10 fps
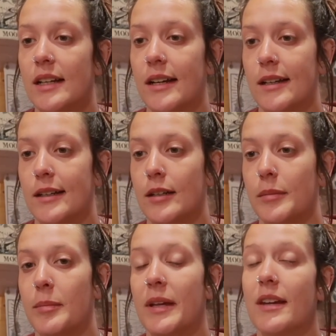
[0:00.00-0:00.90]
um,
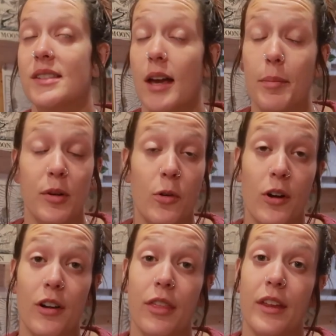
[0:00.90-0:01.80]
because up
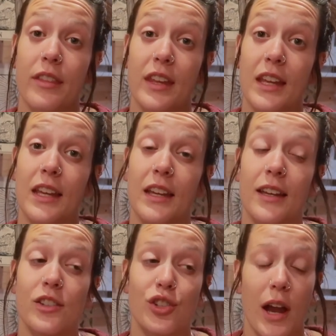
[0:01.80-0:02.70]
north the
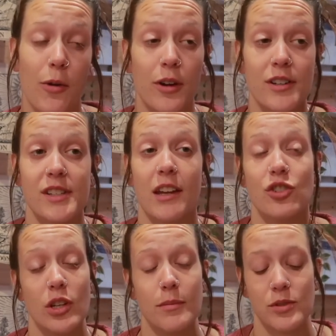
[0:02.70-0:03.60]
showers at
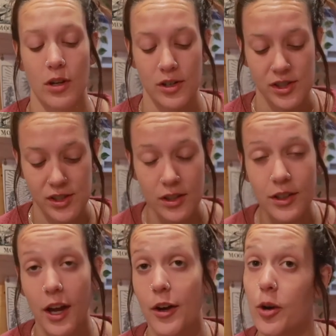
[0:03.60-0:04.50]
gyms are still
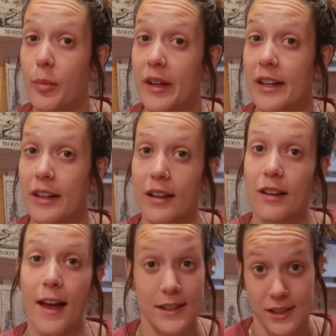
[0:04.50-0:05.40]
not open,
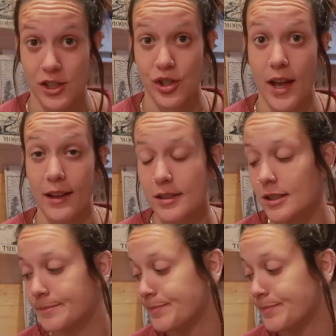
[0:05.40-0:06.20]
last I checked.